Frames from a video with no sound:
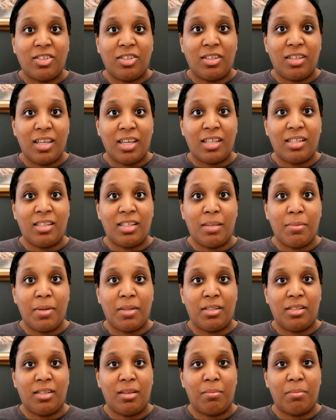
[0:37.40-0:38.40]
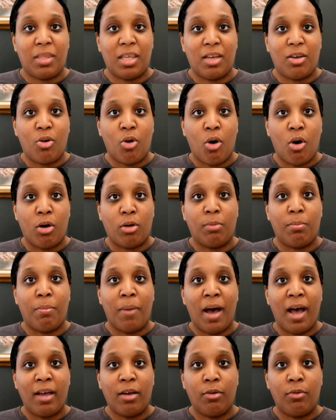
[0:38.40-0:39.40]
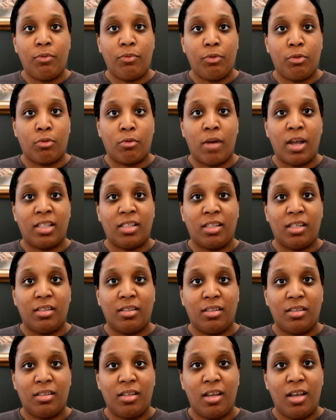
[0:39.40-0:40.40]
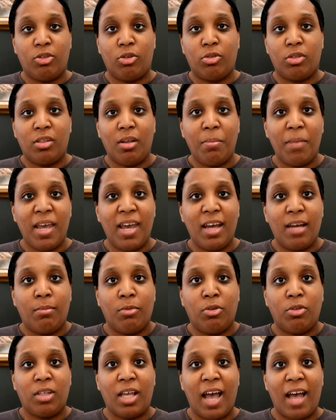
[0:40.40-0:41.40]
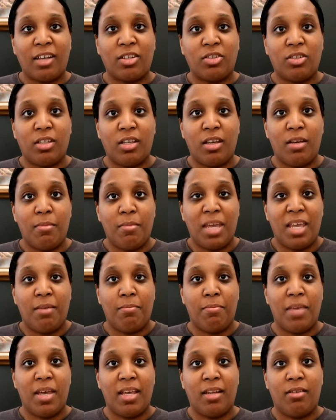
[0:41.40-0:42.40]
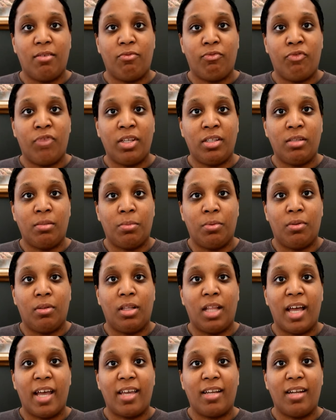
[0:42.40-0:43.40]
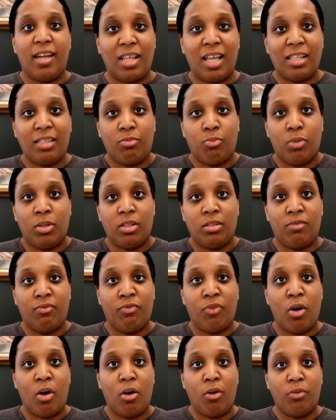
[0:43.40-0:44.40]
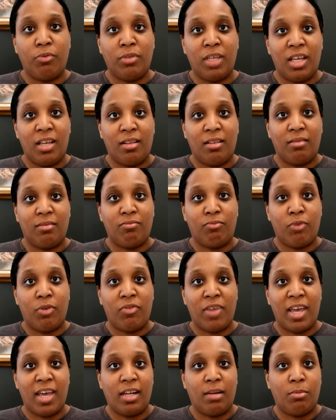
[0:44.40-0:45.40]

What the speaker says: actually exhibit something called biofluorescence. So some animals actually emit visible light. That's what's involved in with